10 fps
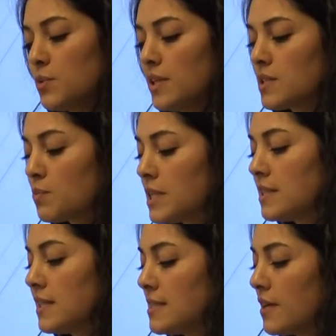with
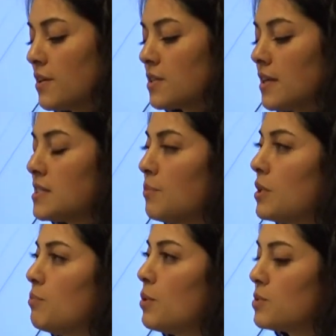explicitly centers on some of
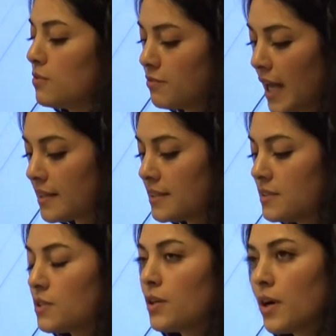the most
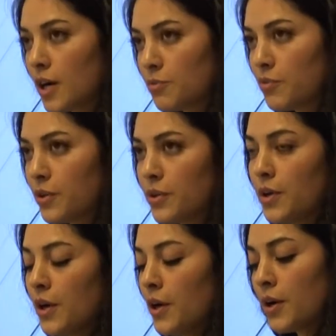violent, harmful,